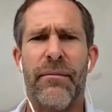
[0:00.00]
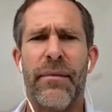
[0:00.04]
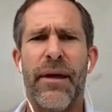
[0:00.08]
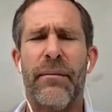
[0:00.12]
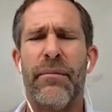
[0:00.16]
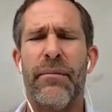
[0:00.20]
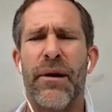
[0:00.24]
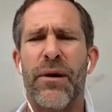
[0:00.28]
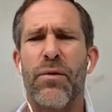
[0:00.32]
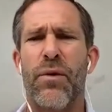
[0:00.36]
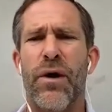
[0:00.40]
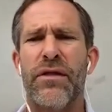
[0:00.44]

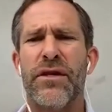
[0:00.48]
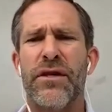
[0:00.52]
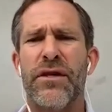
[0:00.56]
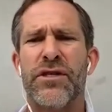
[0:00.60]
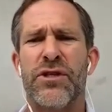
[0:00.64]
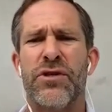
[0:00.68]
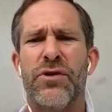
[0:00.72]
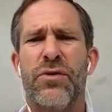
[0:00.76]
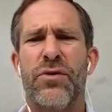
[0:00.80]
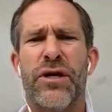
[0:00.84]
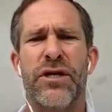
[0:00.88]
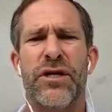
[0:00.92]
But when the
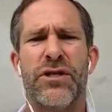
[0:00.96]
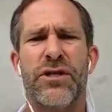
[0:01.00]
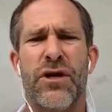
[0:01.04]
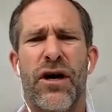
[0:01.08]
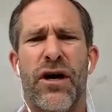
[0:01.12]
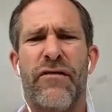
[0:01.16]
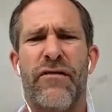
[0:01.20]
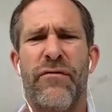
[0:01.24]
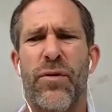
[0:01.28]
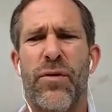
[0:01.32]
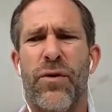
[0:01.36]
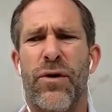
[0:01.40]
steward is
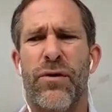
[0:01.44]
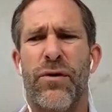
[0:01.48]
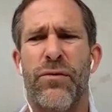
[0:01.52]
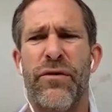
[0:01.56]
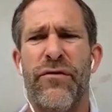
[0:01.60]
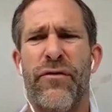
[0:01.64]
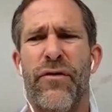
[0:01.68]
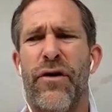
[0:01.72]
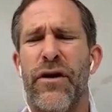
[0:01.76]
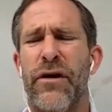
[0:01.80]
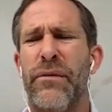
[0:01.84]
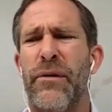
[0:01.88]
off board,
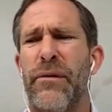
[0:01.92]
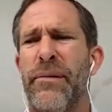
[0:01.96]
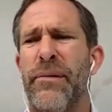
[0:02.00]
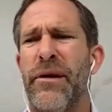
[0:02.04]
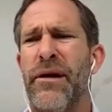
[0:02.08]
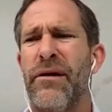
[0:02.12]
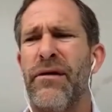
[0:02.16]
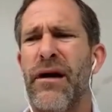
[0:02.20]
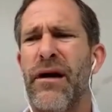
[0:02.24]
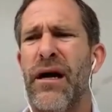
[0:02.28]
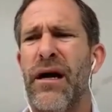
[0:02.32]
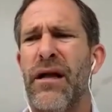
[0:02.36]
we've already
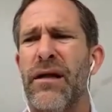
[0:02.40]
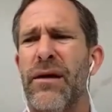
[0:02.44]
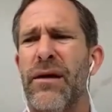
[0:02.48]
prepared Ollie